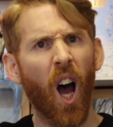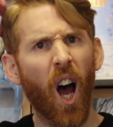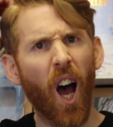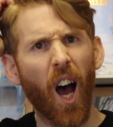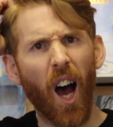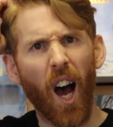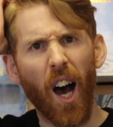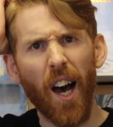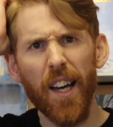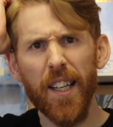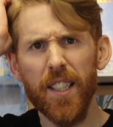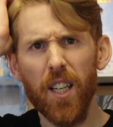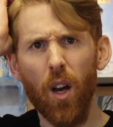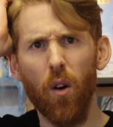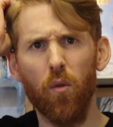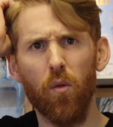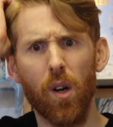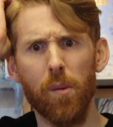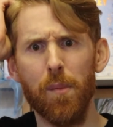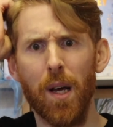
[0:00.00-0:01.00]
"I
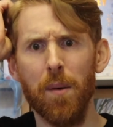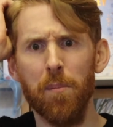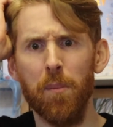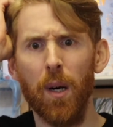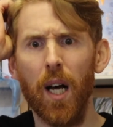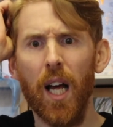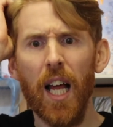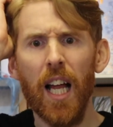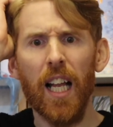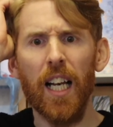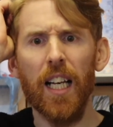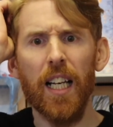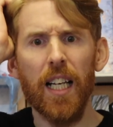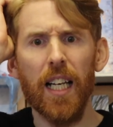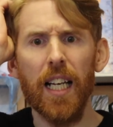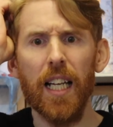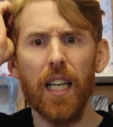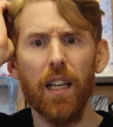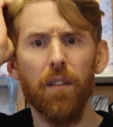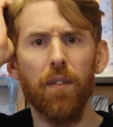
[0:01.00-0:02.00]
don't remember
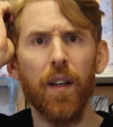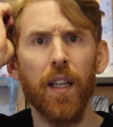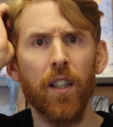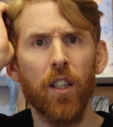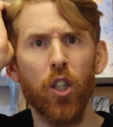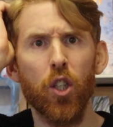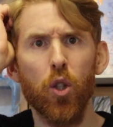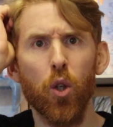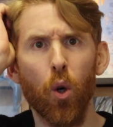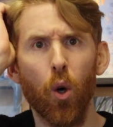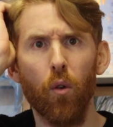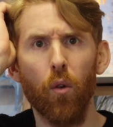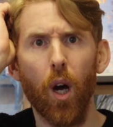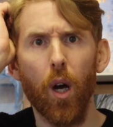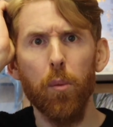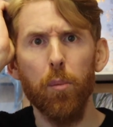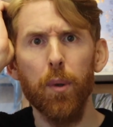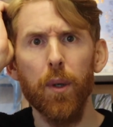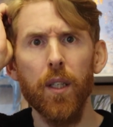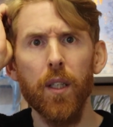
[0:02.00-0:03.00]
leaving the door
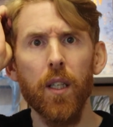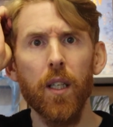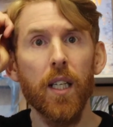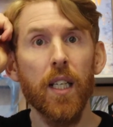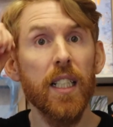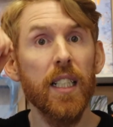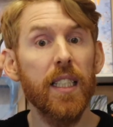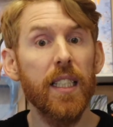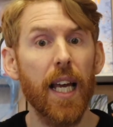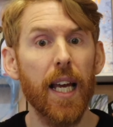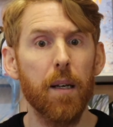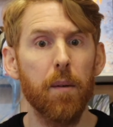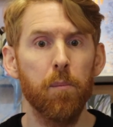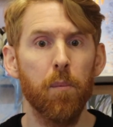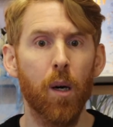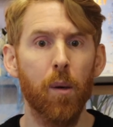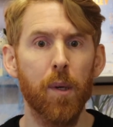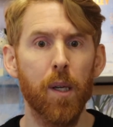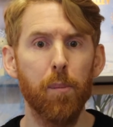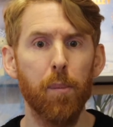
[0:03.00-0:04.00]
open," said
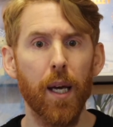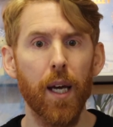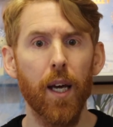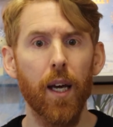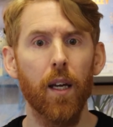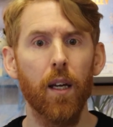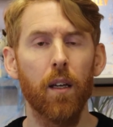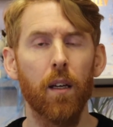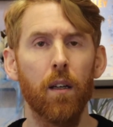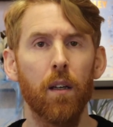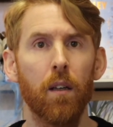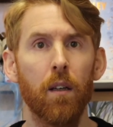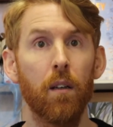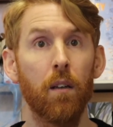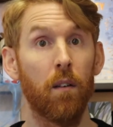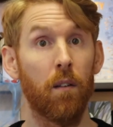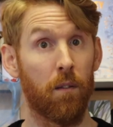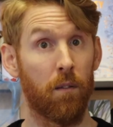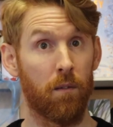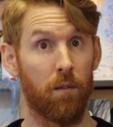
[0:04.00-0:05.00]
Mommy Bear.
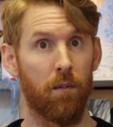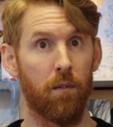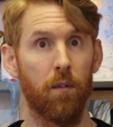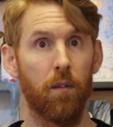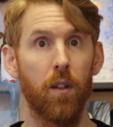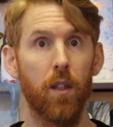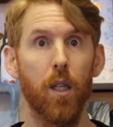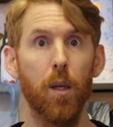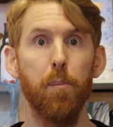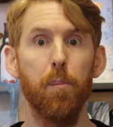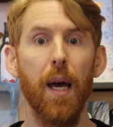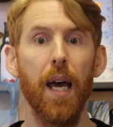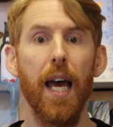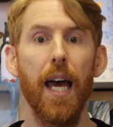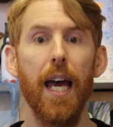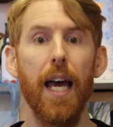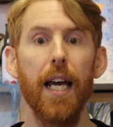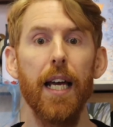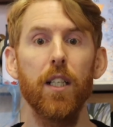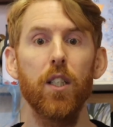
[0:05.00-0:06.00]
The
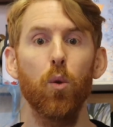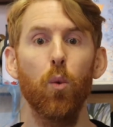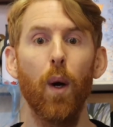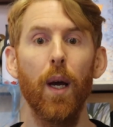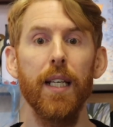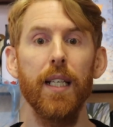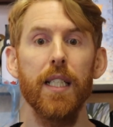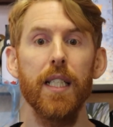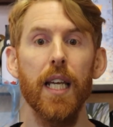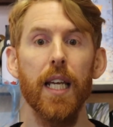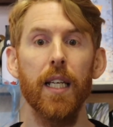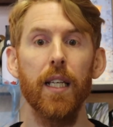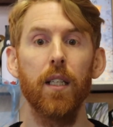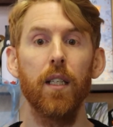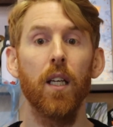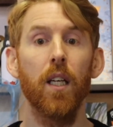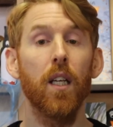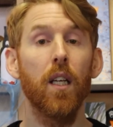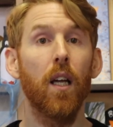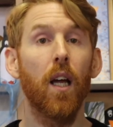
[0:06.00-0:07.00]
bears went in
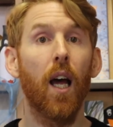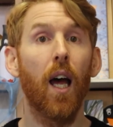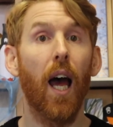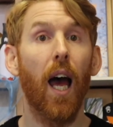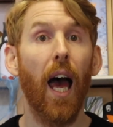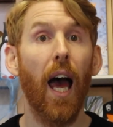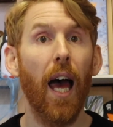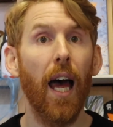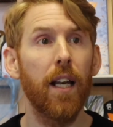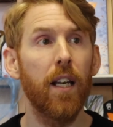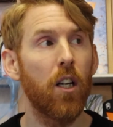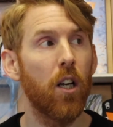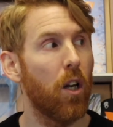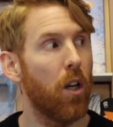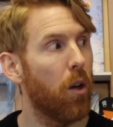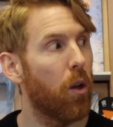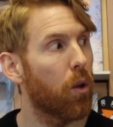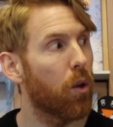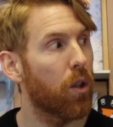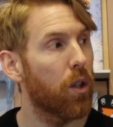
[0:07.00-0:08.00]
and
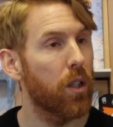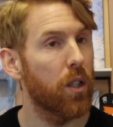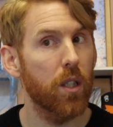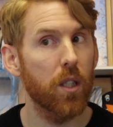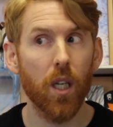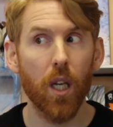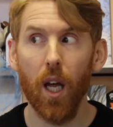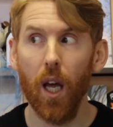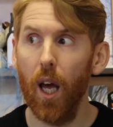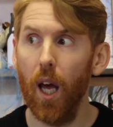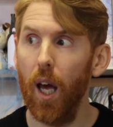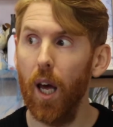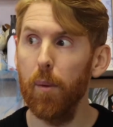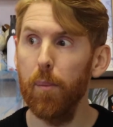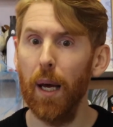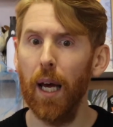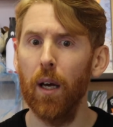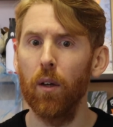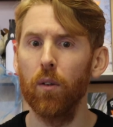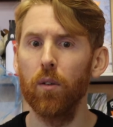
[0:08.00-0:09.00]
looked
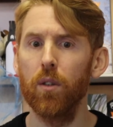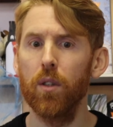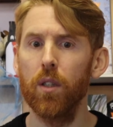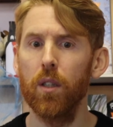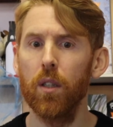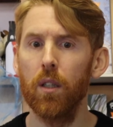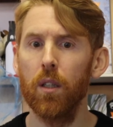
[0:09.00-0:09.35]
about.